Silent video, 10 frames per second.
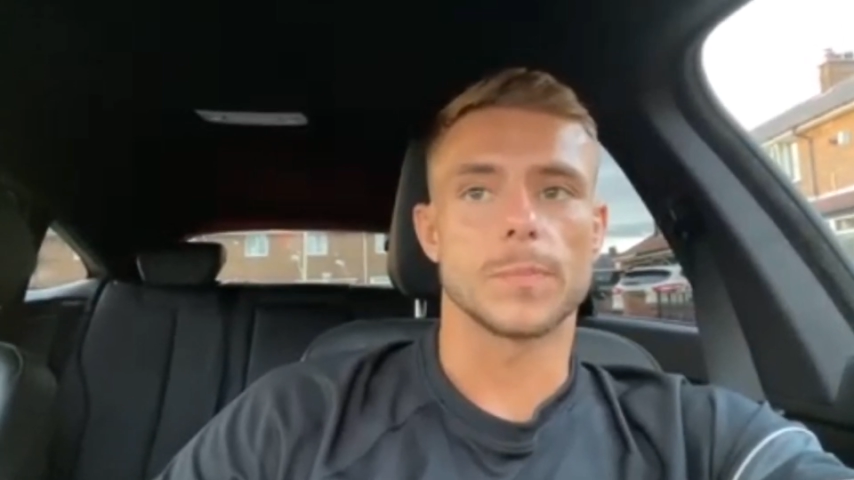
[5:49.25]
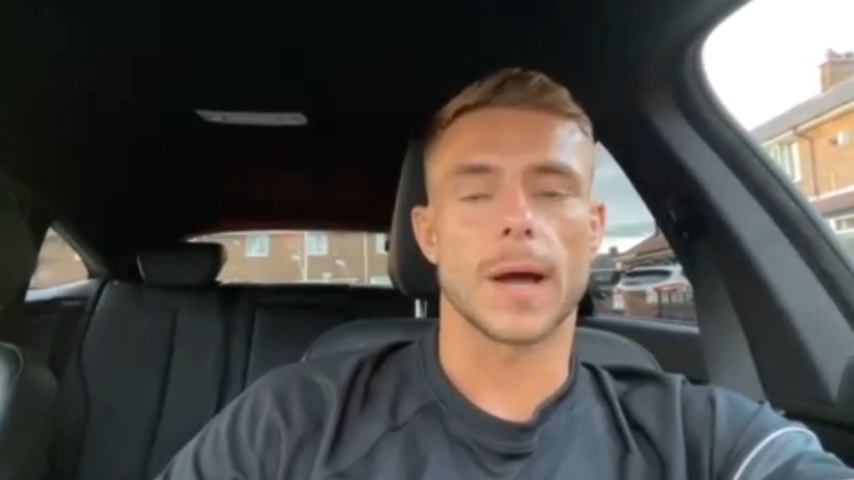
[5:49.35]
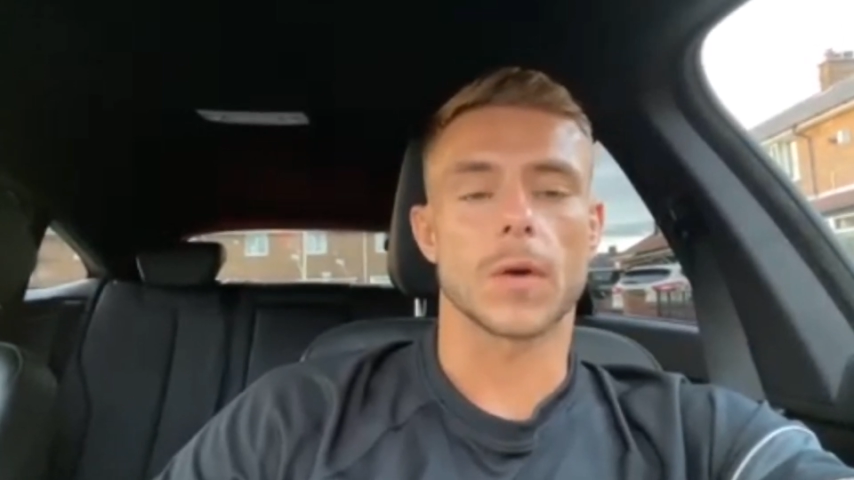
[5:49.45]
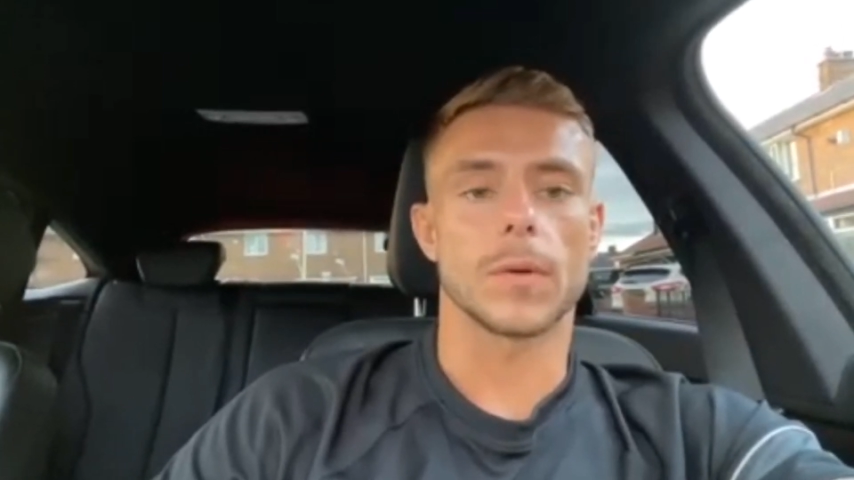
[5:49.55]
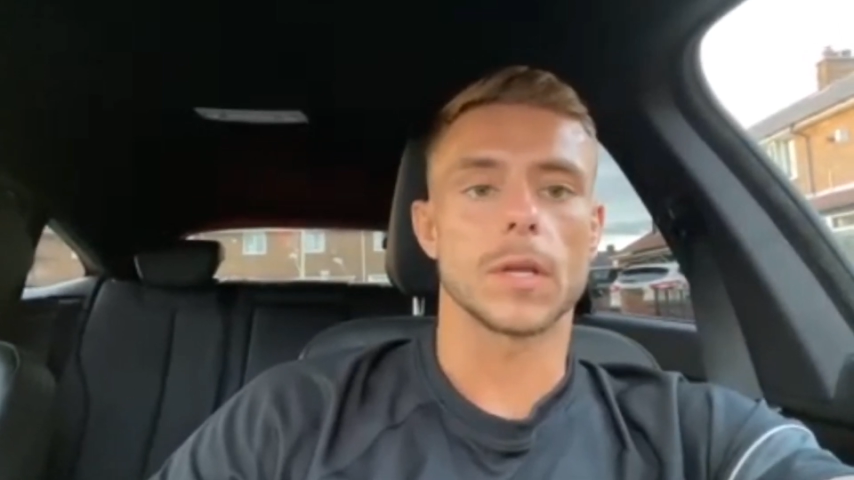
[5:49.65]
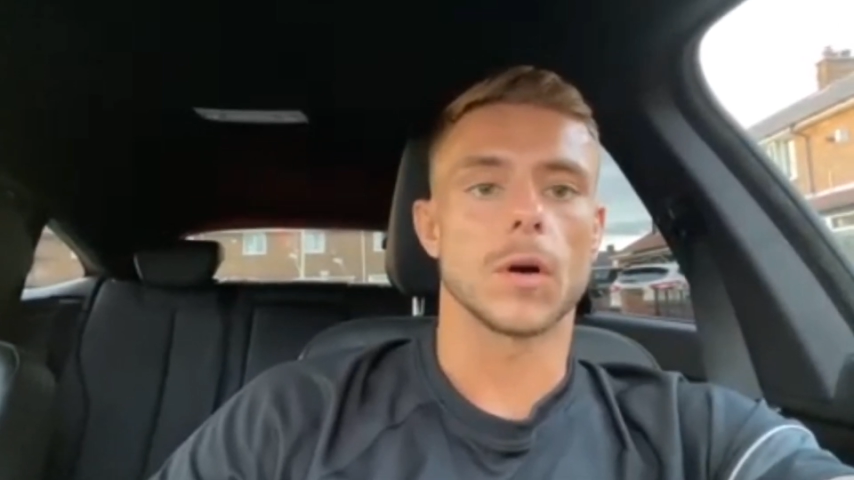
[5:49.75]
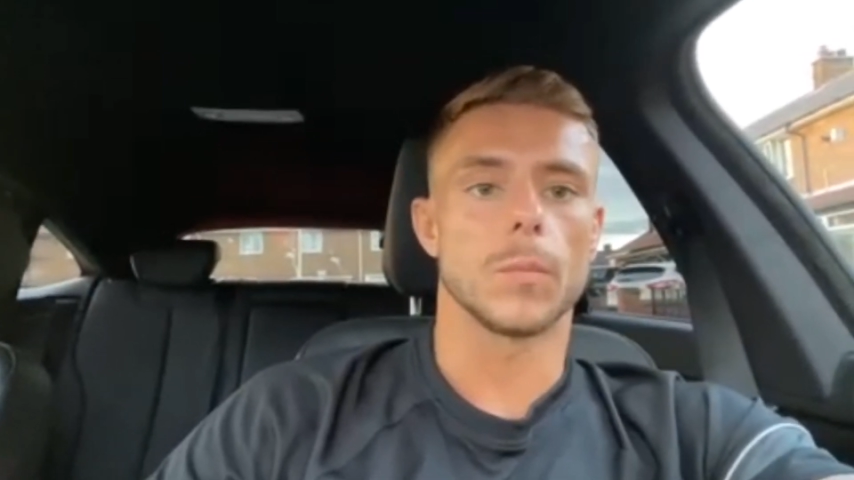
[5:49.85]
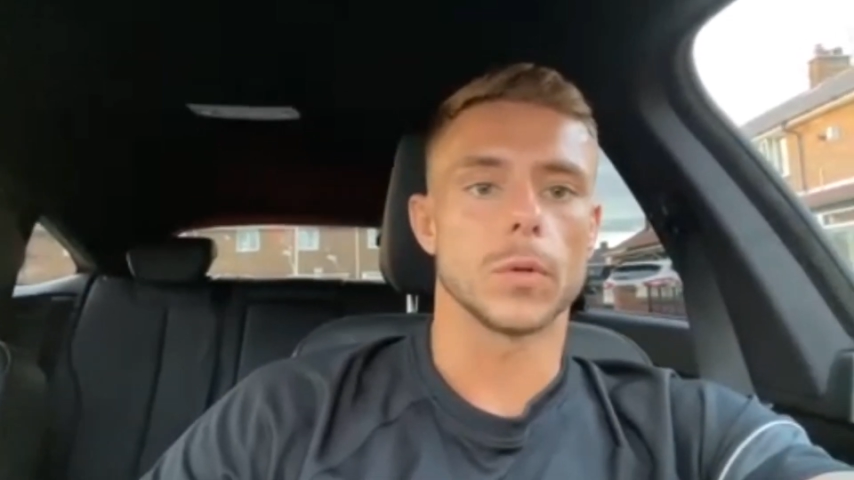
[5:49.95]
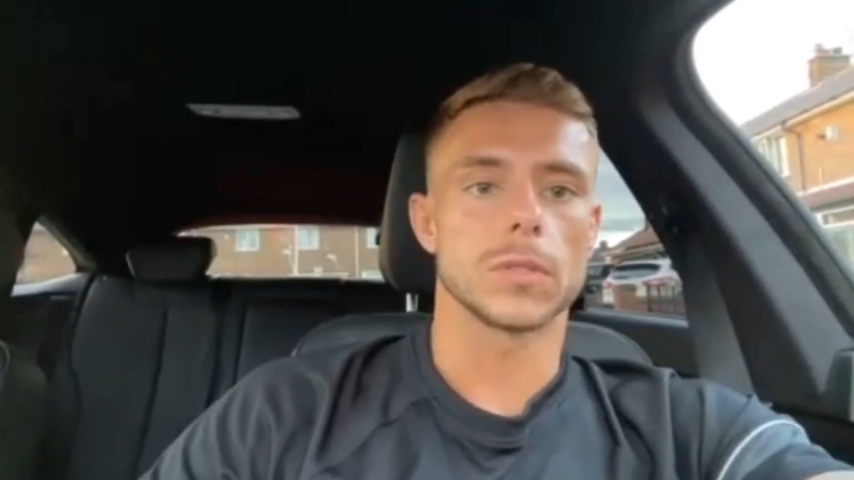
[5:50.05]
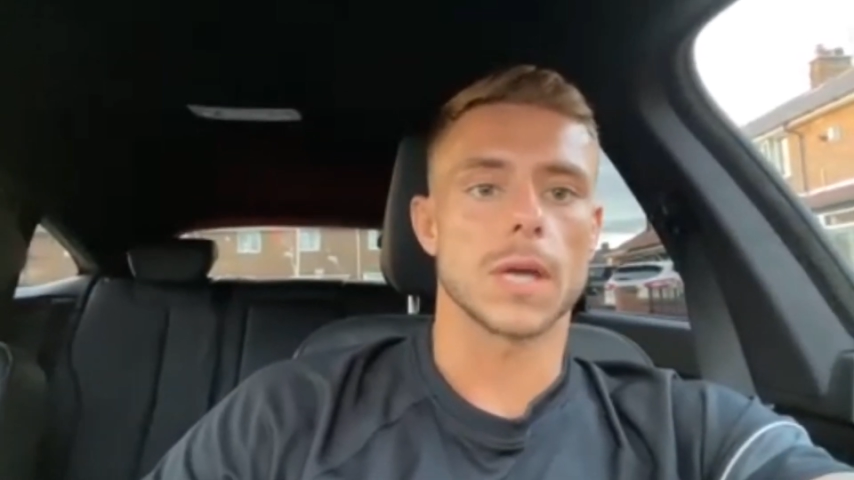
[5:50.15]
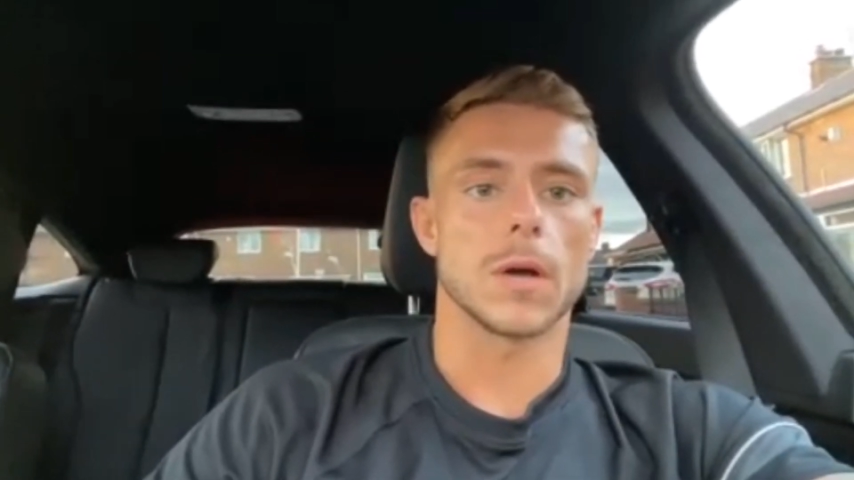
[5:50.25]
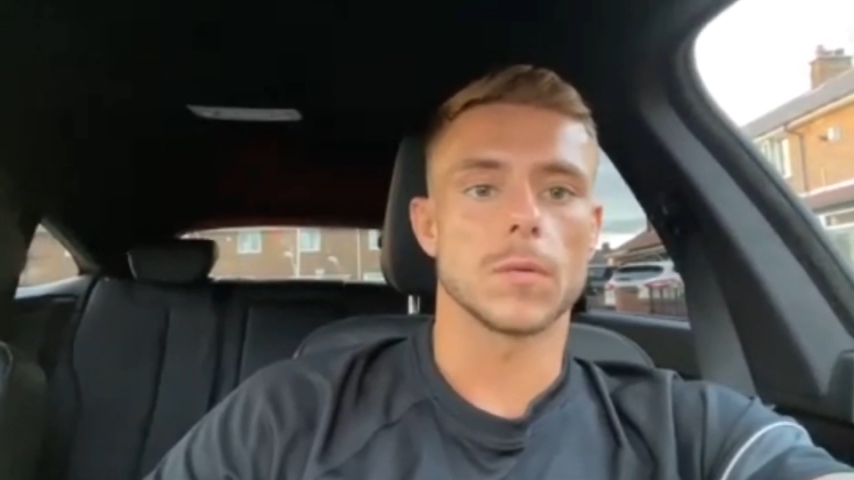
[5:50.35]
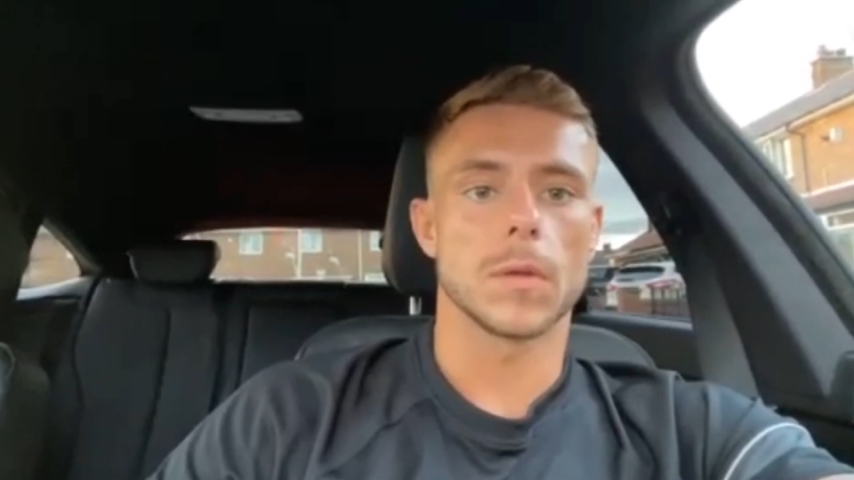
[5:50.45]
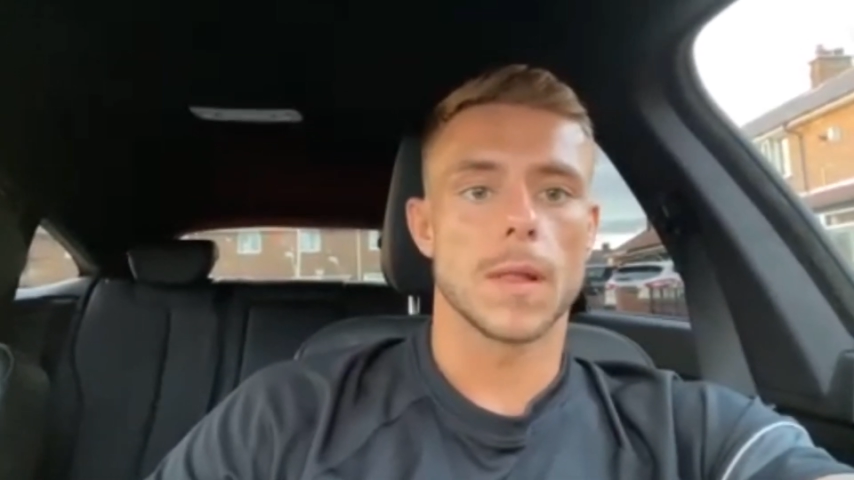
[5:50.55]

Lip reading: back when he got put down.